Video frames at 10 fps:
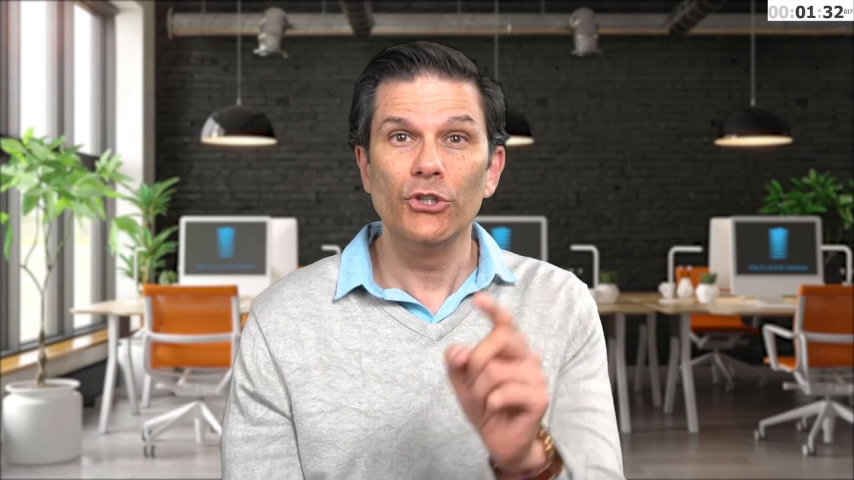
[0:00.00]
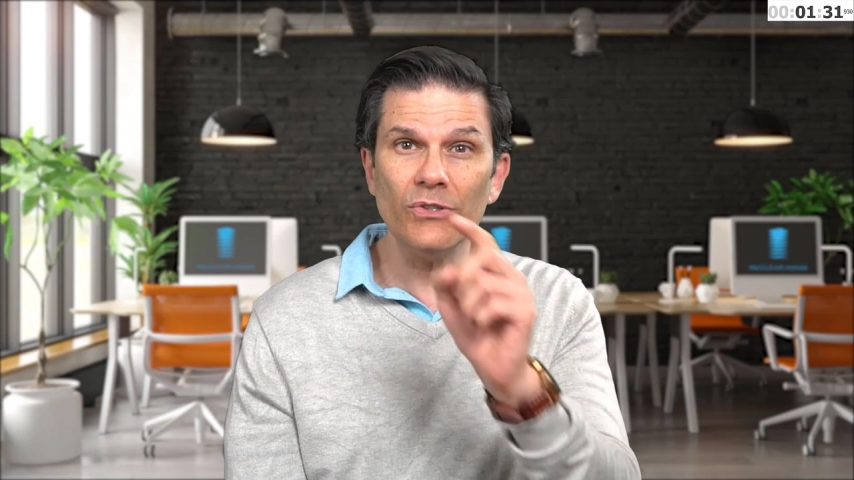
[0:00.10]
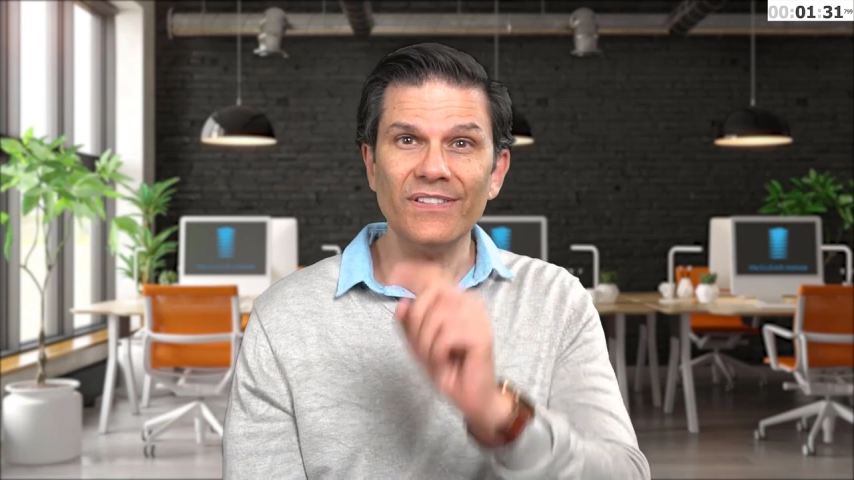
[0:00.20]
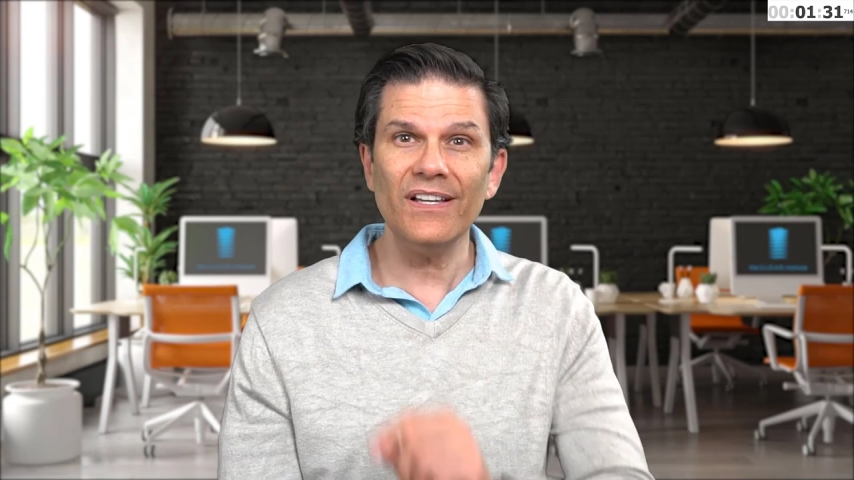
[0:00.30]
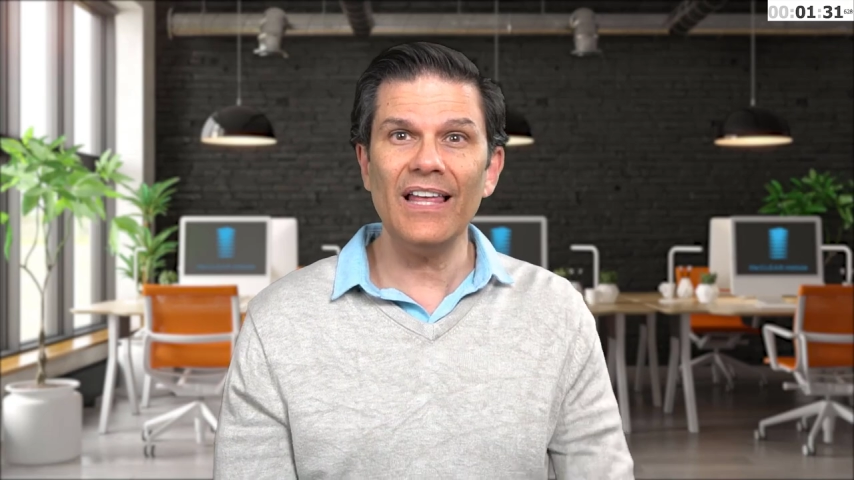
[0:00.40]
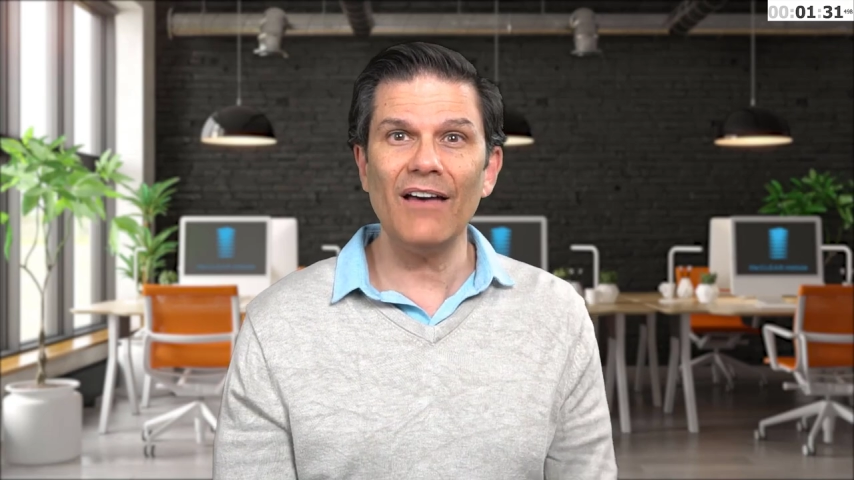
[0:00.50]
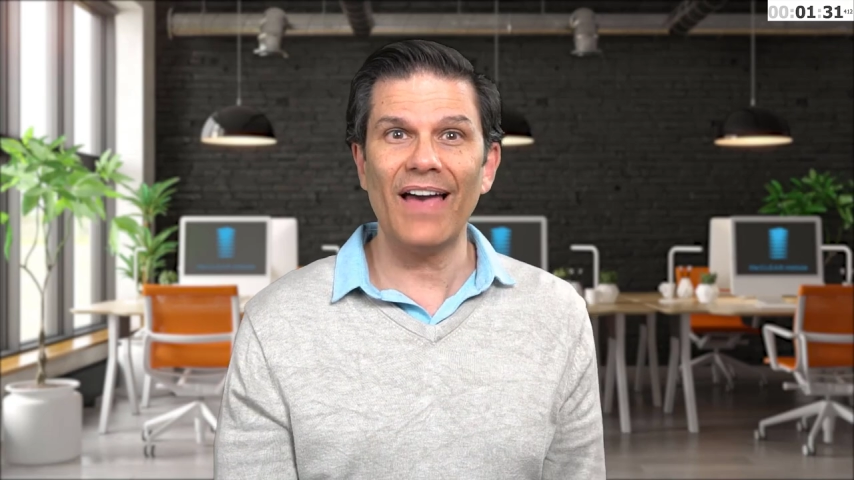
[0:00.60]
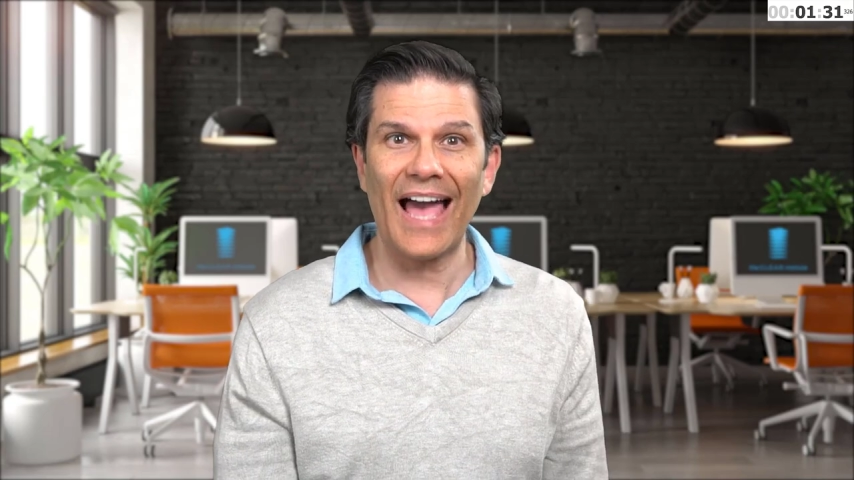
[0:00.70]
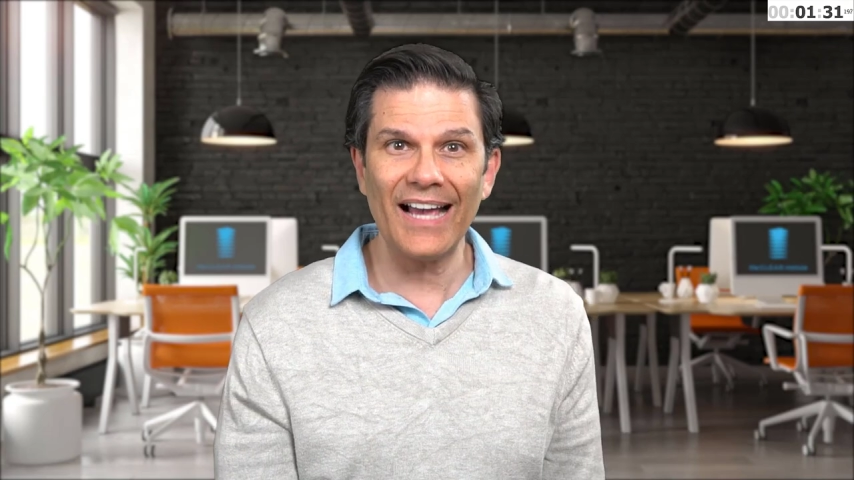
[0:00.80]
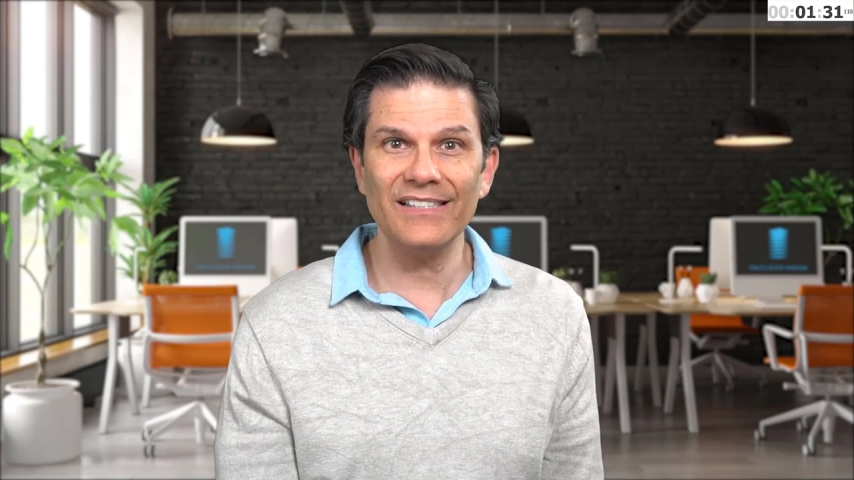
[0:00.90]
You still have
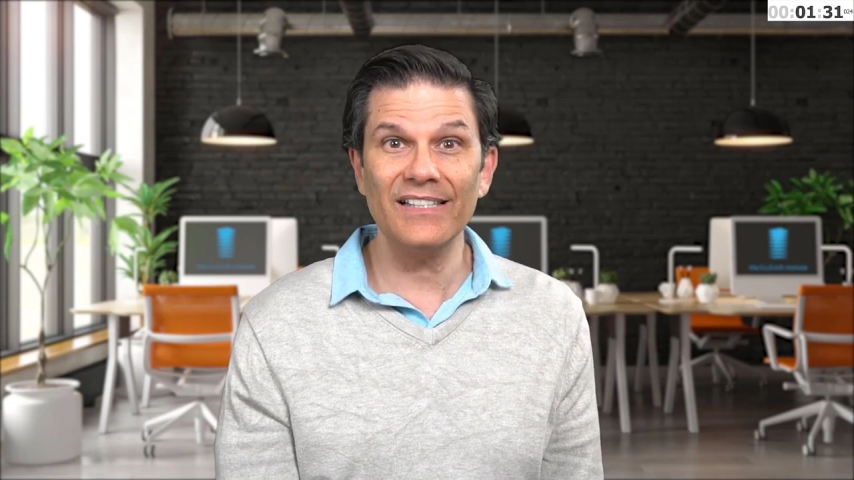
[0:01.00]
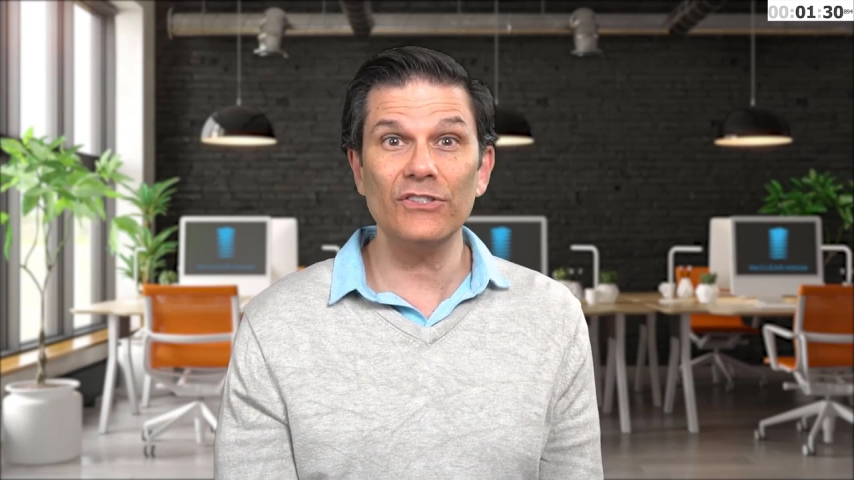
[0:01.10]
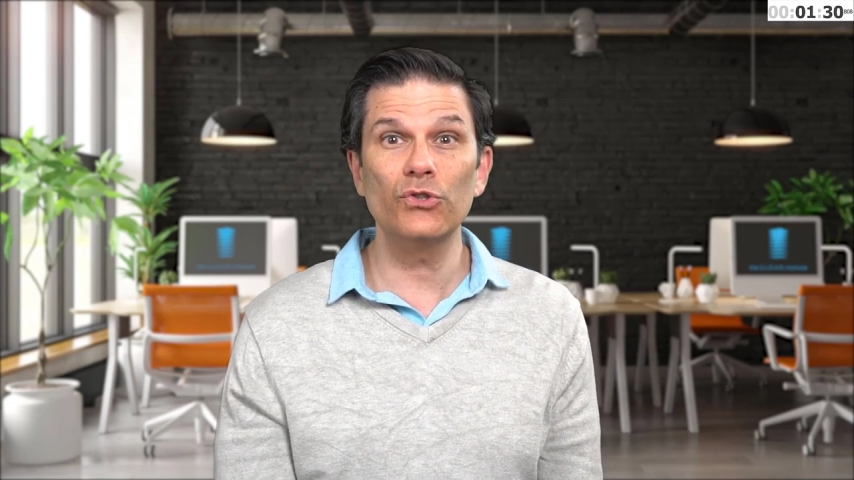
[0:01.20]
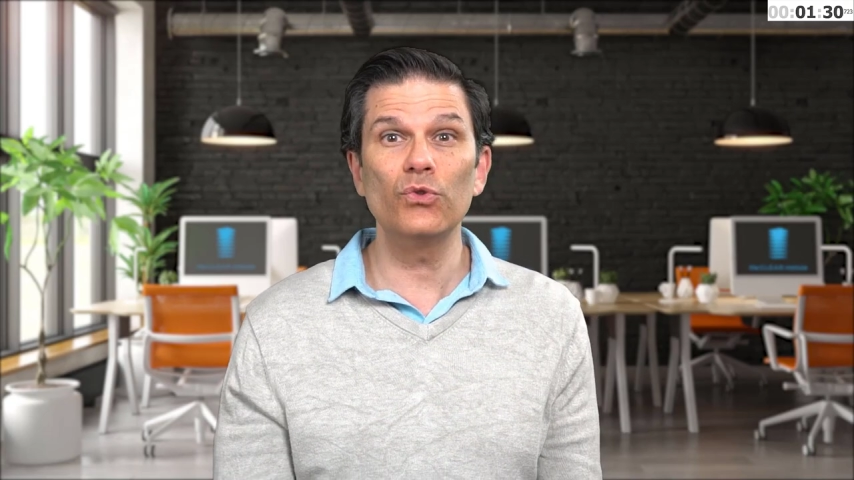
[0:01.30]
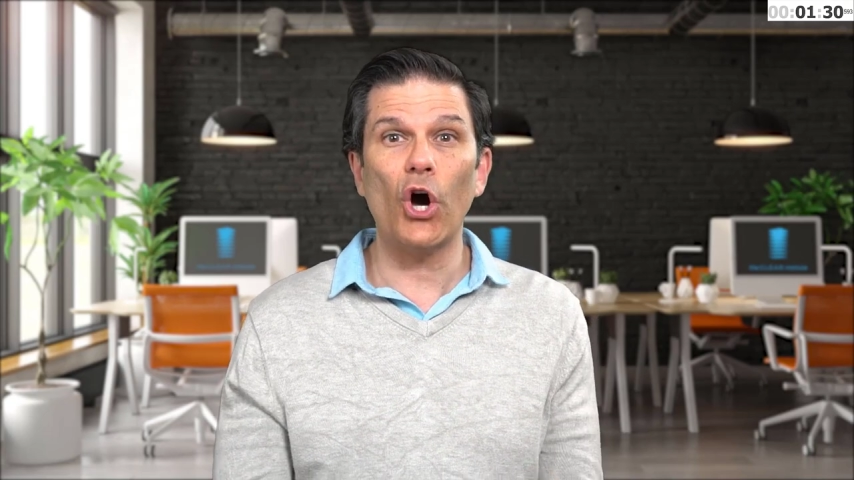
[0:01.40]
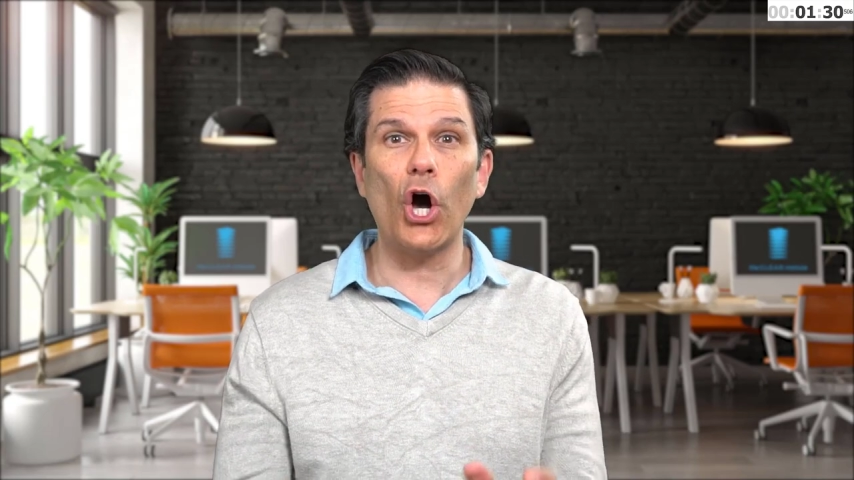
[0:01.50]
access to